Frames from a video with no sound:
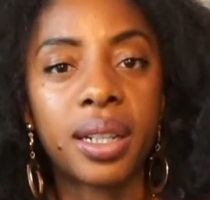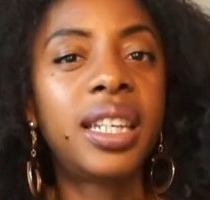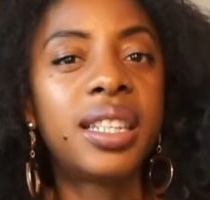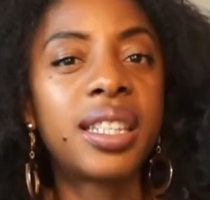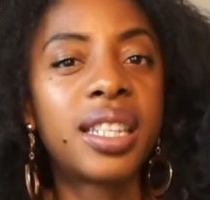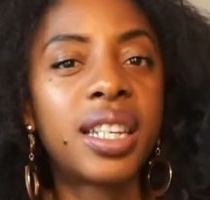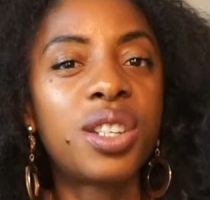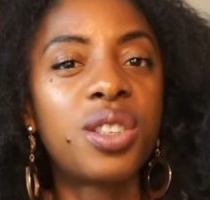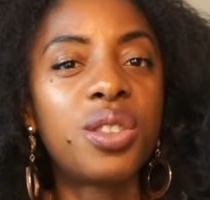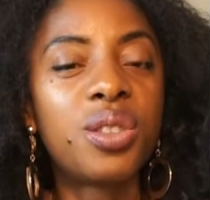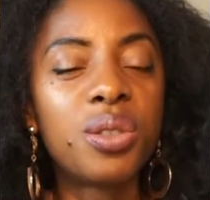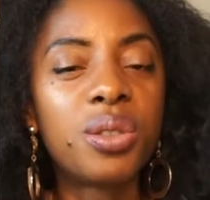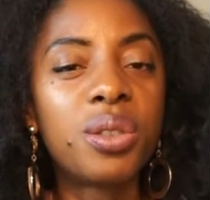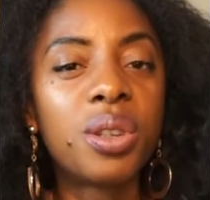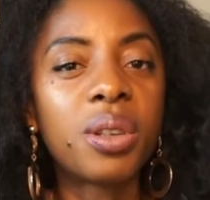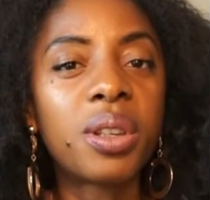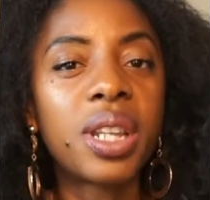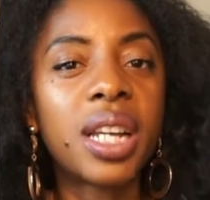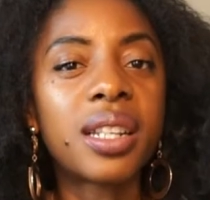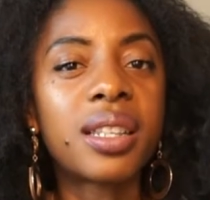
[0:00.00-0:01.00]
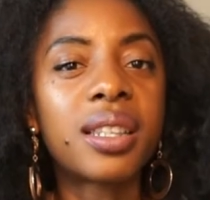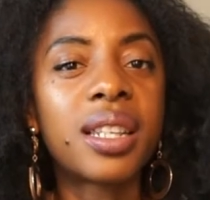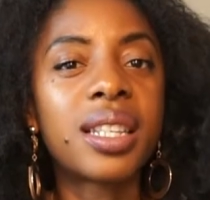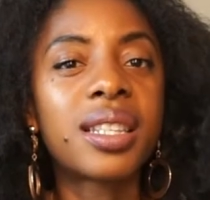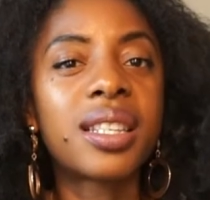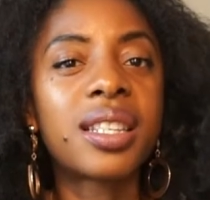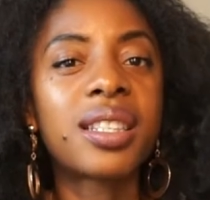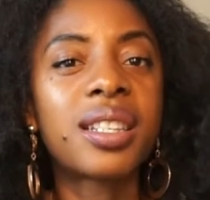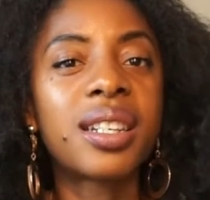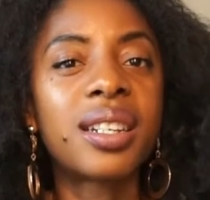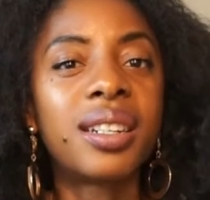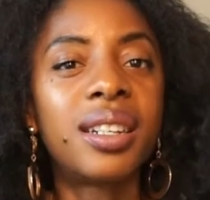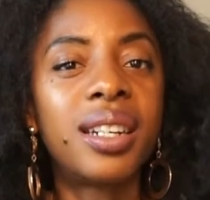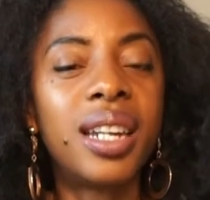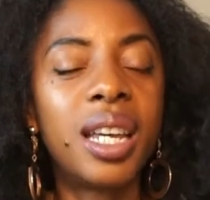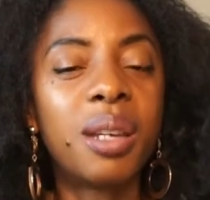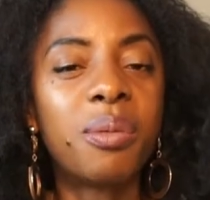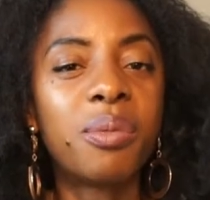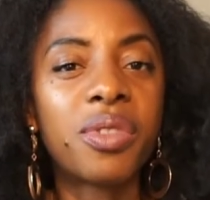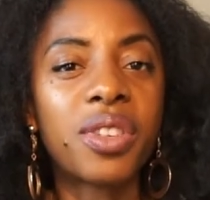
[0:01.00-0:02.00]
He said, you do know that there's a certain
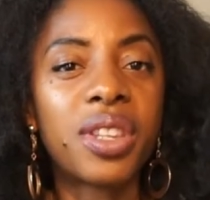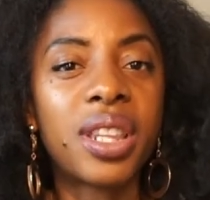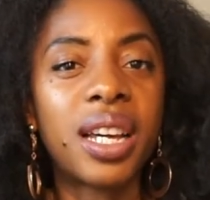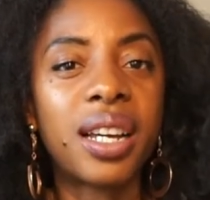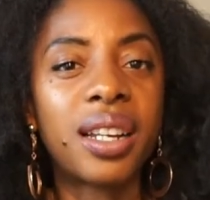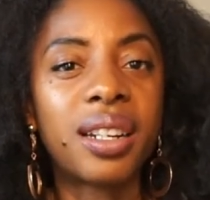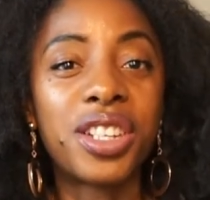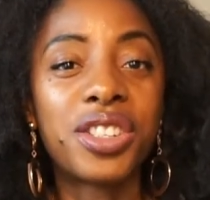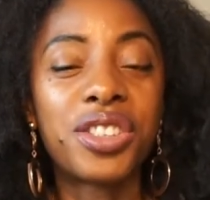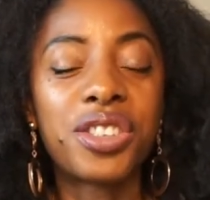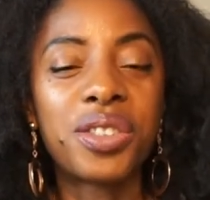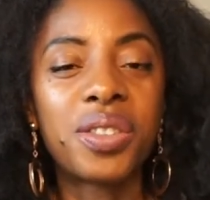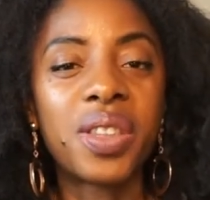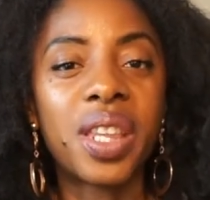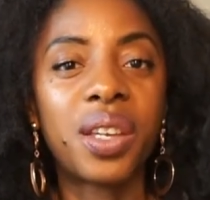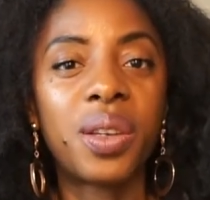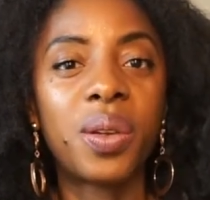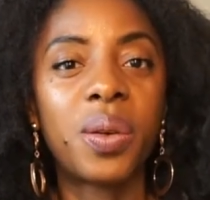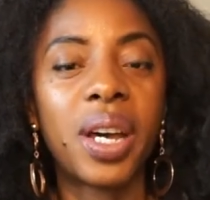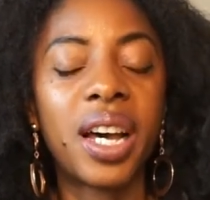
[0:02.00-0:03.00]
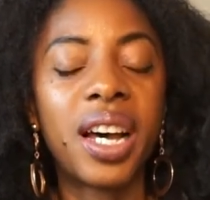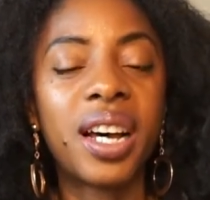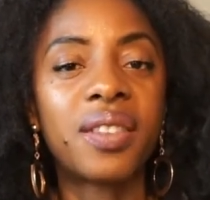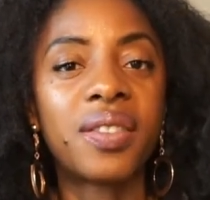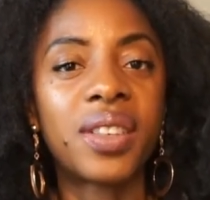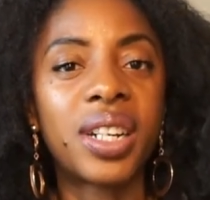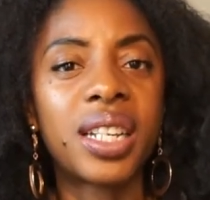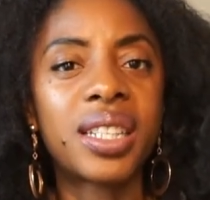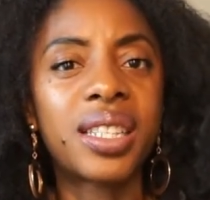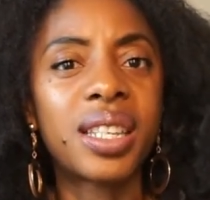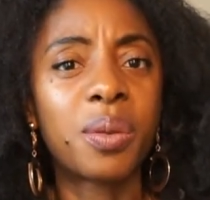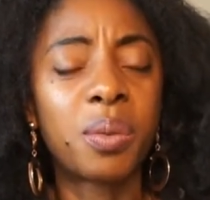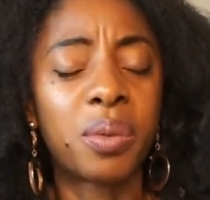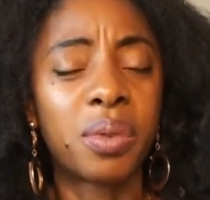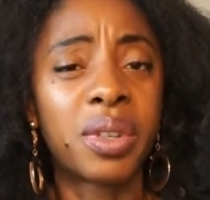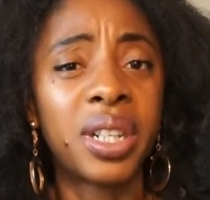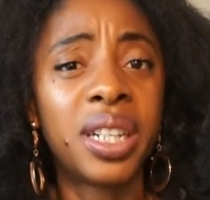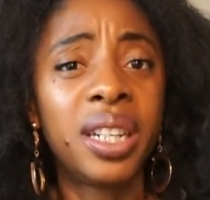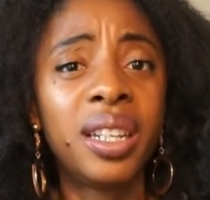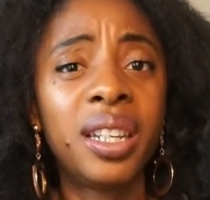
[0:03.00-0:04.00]
name for that issue that you have? And I said,
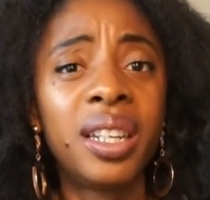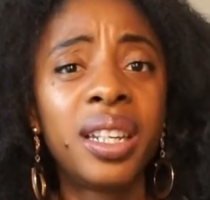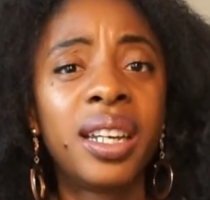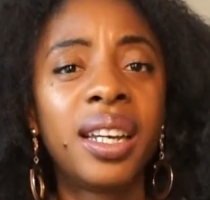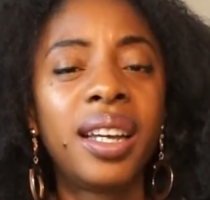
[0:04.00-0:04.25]
really?